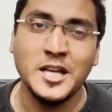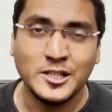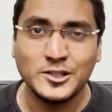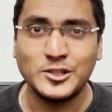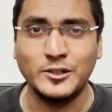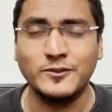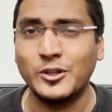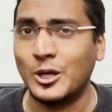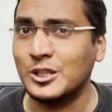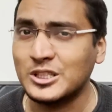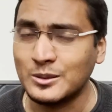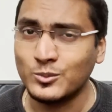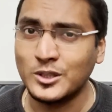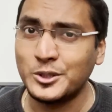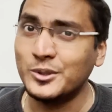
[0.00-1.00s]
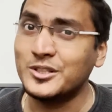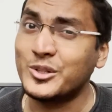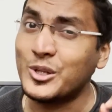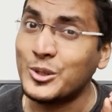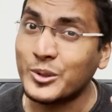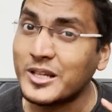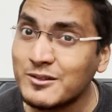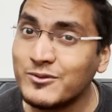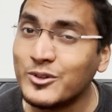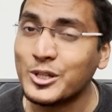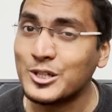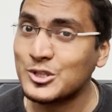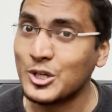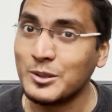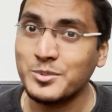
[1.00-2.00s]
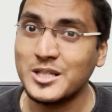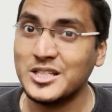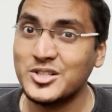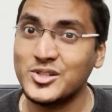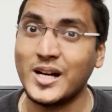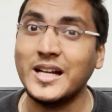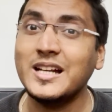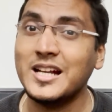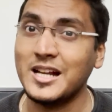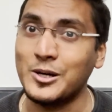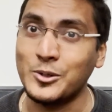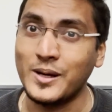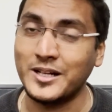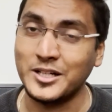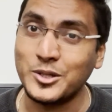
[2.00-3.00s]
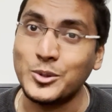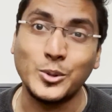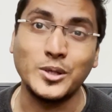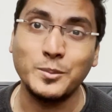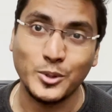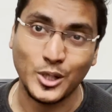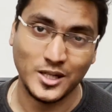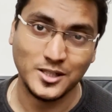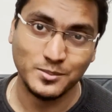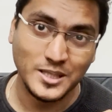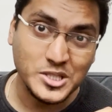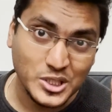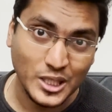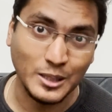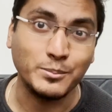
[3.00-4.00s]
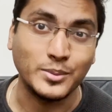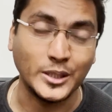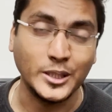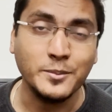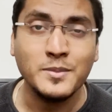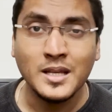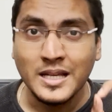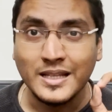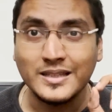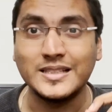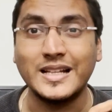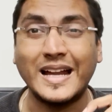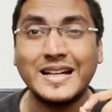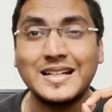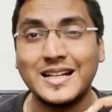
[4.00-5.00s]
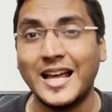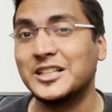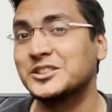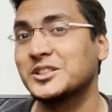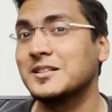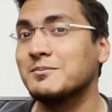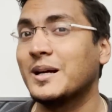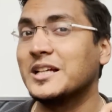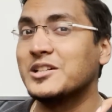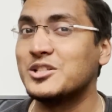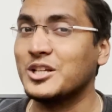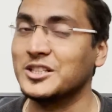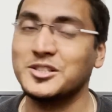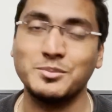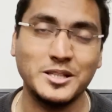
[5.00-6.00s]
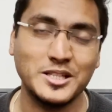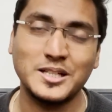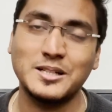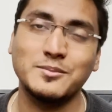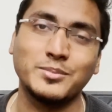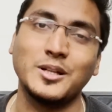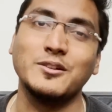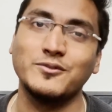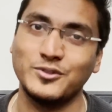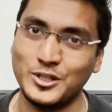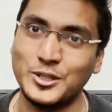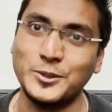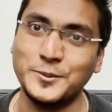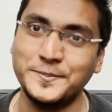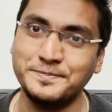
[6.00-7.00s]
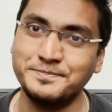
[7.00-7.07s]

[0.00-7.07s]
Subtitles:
So if you're someone who is looking for a job change right now at a good product-based company, then Atlassian might just be the company for you.